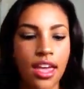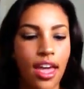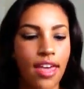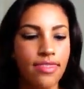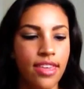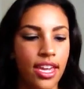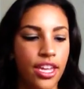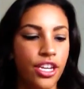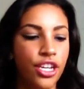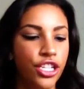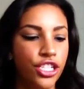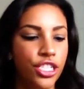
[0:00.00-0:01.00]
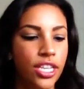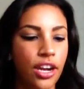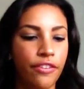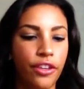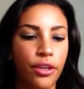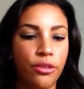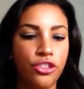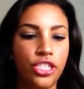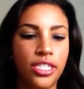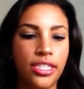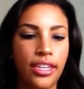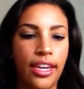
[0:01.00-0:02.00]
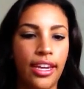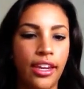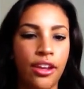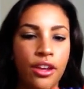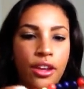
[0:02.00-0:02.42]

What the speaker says: And then she's got a few just like